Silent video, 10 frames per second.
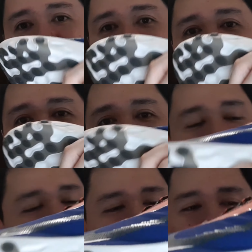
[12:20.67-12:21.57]
and the
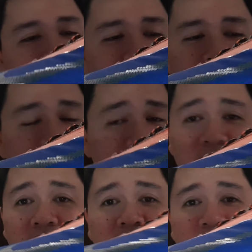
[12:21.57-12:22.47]
outsole, well,
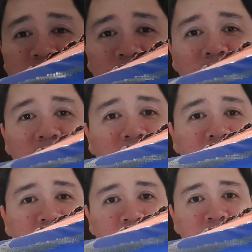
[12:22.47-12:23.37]
basically the sole
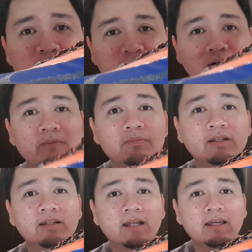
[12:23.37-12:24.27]
comes from the
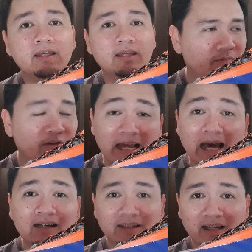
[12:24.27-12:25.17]
Nike
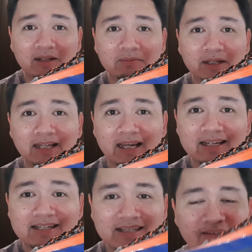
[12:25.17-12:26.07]
React Element
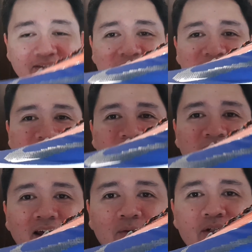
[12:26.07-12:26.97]
87, no?
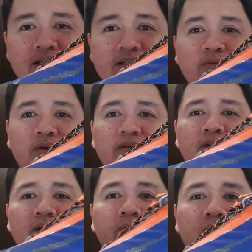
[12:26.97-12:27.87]
Which is one of
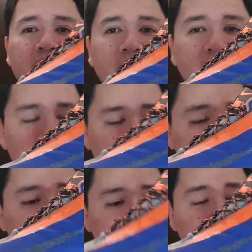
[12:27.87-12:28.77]
the most
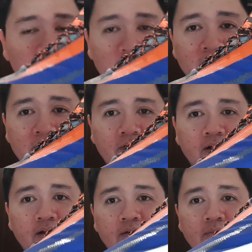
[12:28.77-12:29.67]
innovative
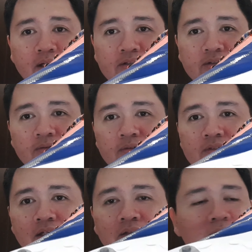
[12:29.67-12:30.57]
midsoles
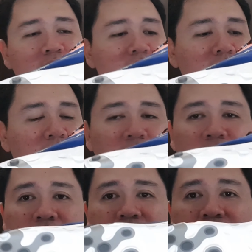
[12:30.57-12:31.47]
that was
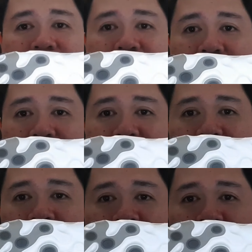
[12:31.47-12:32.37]
actually released
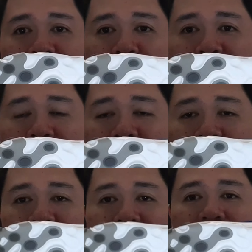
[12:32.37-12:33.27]
for
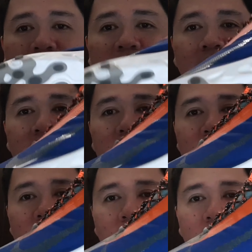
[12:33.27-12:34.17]
2018.
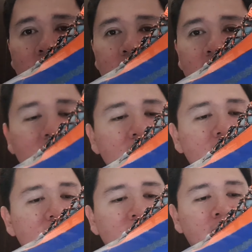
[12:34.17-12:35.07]
So if you
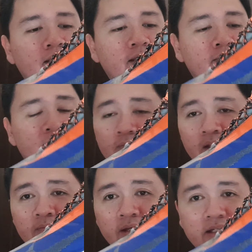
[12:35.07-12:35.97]
can,
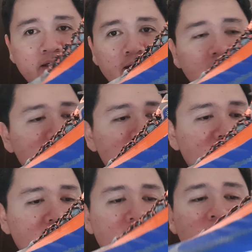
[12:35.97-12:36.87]
and basically
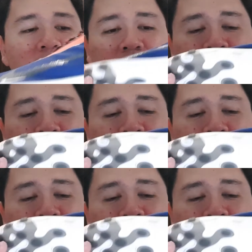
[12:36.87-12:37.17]
this is a